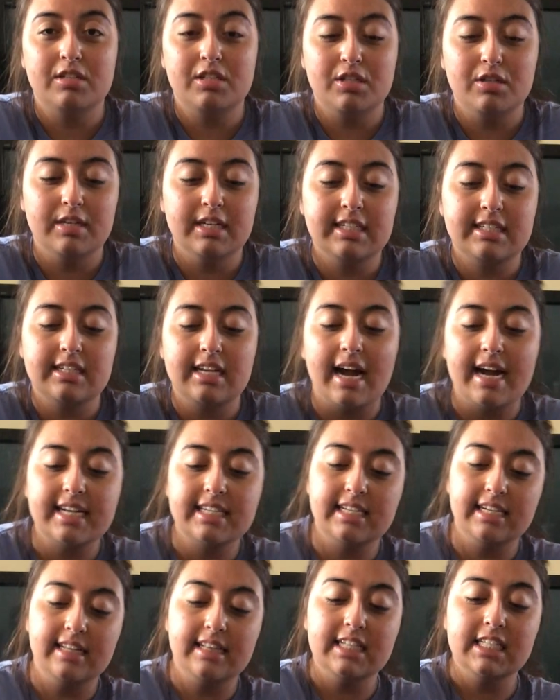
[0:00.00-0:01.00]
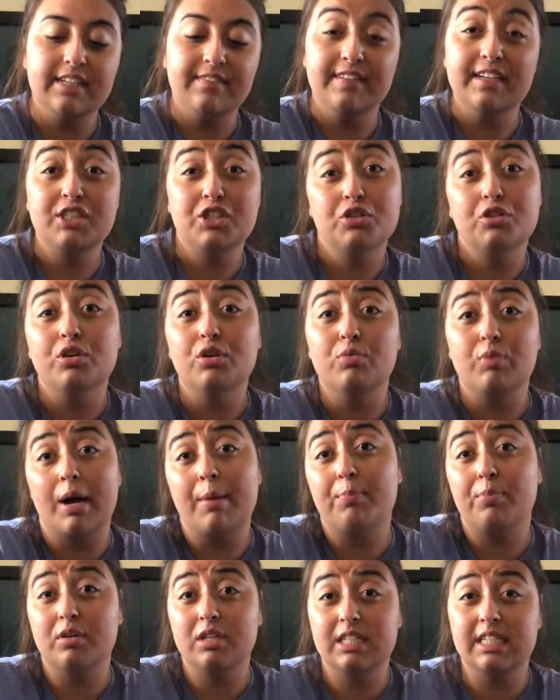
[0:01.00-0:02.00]
Students like seeing this visual
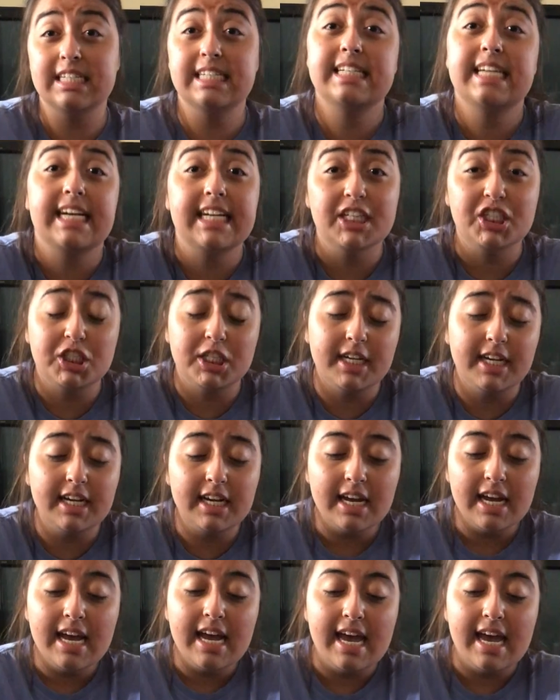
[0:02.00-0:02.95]
representation.